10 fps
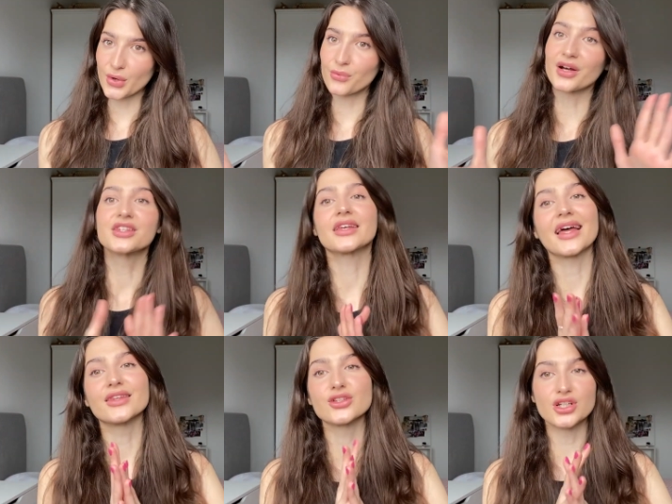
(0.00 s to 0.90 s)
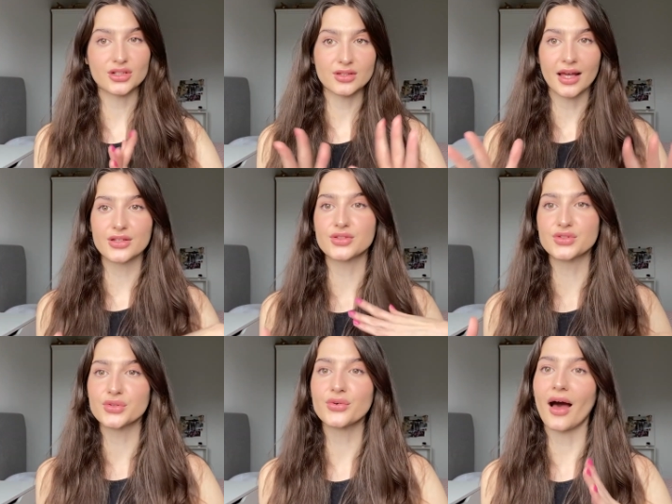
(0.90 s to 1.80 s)
what Kendall Jenner likes to
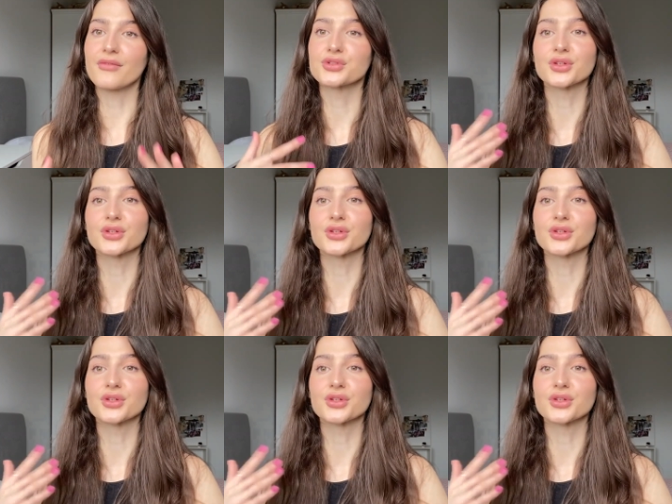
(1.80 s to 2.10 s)
do after